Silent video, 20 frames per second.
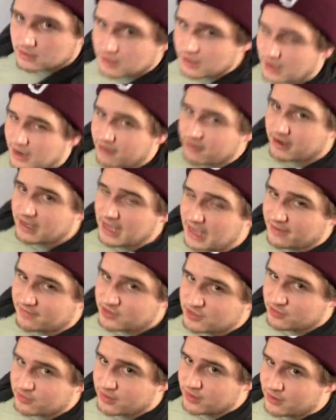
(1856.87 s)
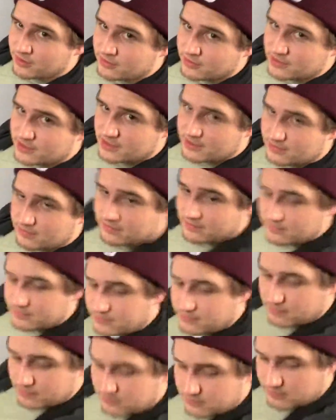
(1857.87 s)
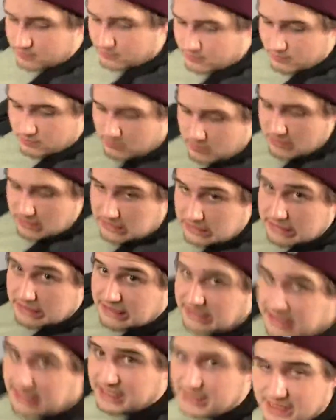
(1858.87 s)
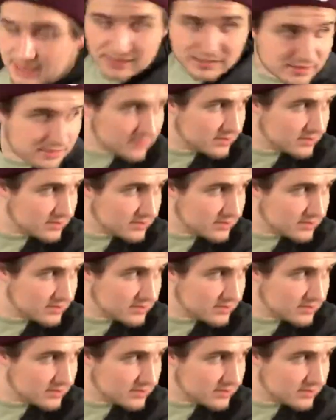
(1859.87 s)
I already have 2 of those. Eek.